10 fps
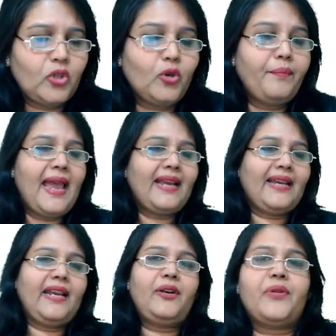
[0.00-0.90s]
to make
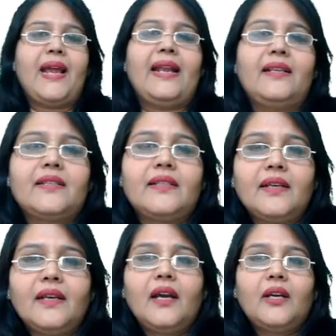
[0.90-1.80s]
in trend.
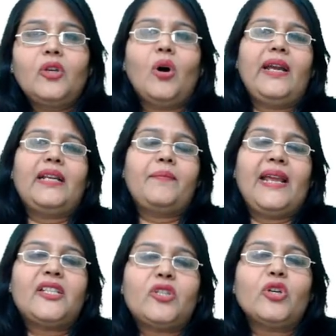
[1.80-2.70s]
No, it
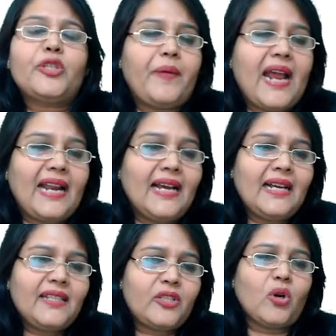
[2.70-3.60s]
means to spread
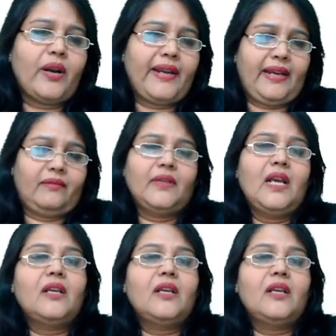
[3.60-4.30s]
a story.